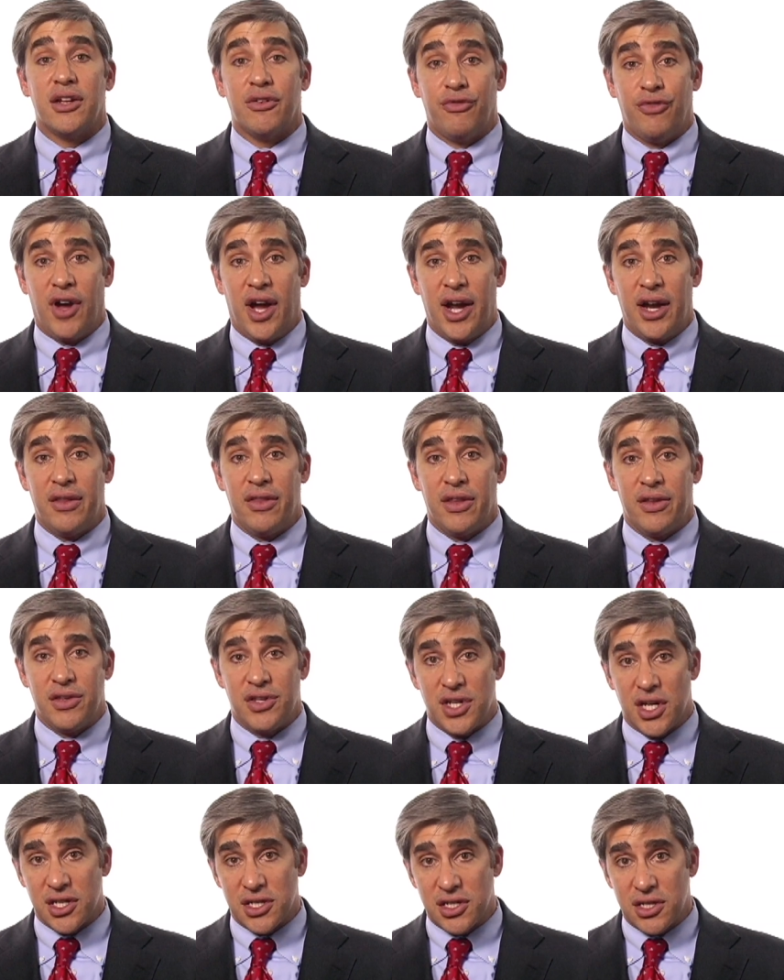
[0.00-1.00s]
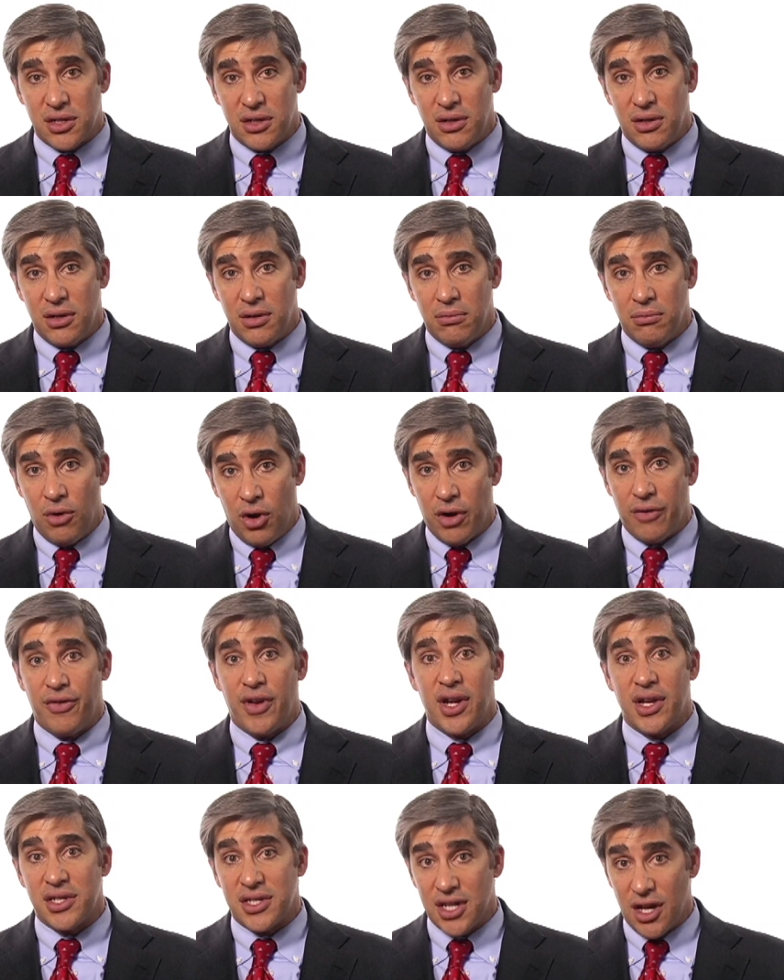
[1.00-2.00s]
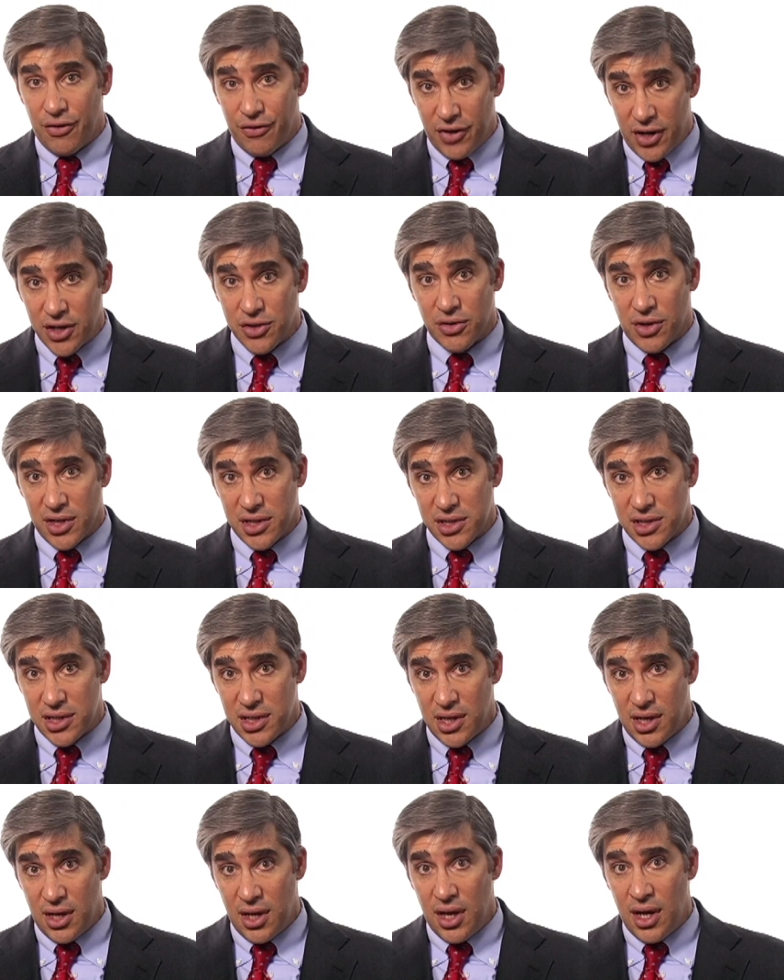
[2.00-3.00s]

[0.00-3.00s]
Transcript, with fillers: defined than just motivated self interest,